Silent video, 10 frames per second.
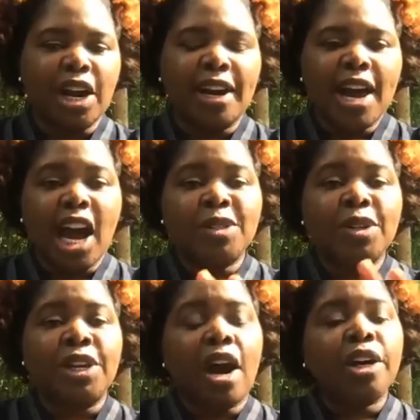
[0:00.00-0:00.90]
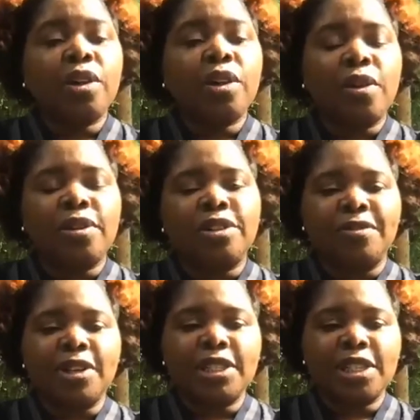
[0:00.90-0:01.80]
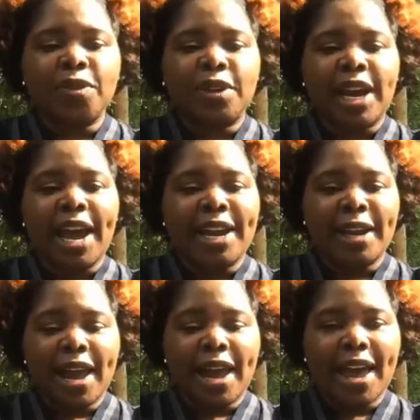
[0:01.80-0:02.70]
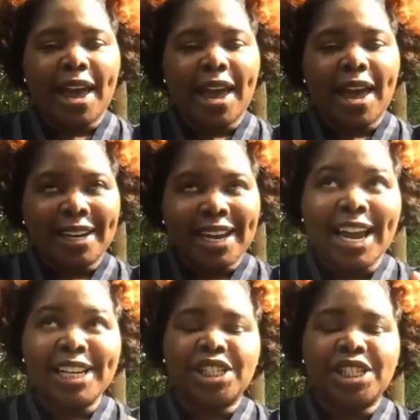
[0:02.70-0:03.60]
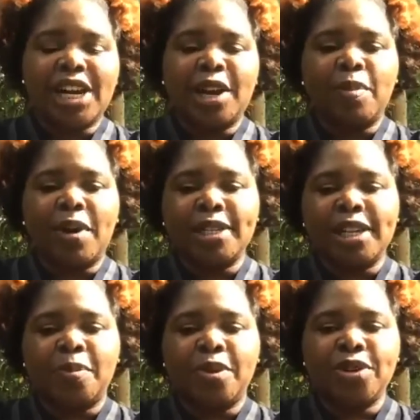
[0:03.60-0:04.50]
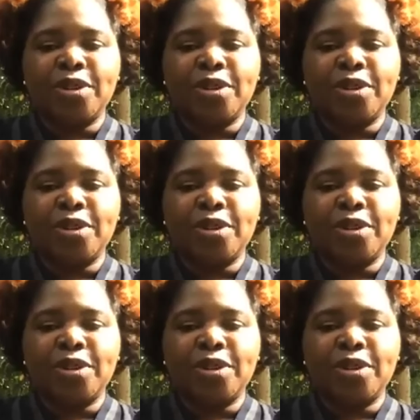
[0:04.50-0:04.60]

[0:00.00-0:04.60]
Um, so there are clonal differences with the, the IgG antibodies that are produced.